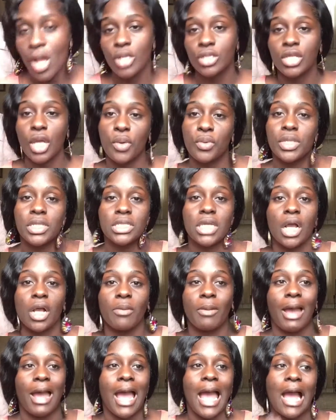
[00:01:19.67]
so I want to talk
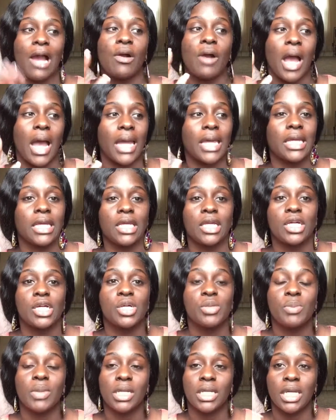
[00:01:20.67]
about how I
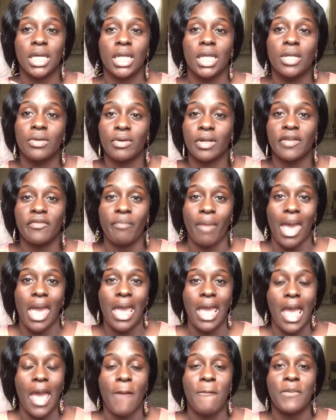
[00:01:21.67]
am getting rid of
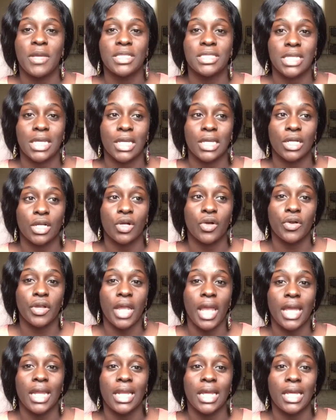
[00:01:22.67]
bad habits and
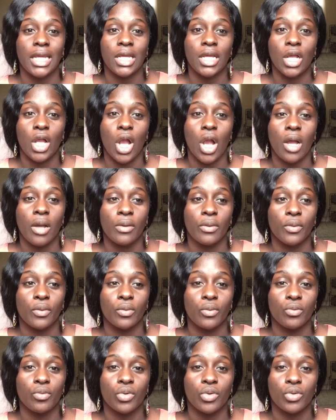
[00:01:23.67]
creating
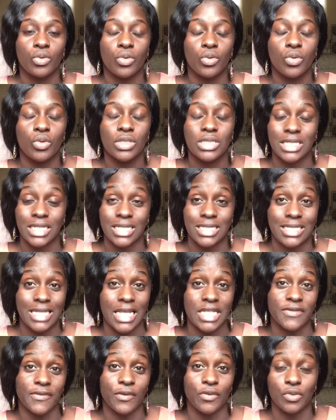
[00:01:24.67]

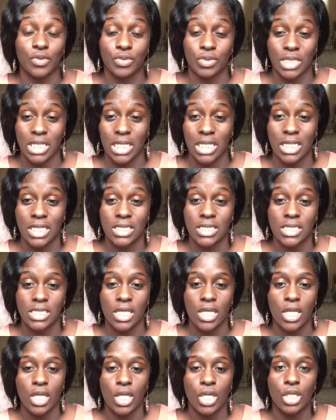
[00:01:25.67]
successful routines
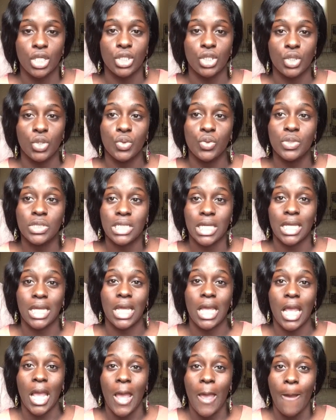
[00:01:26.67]

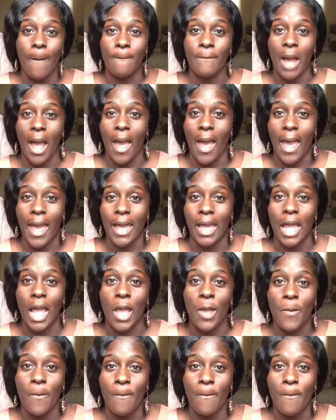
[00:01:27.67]
using my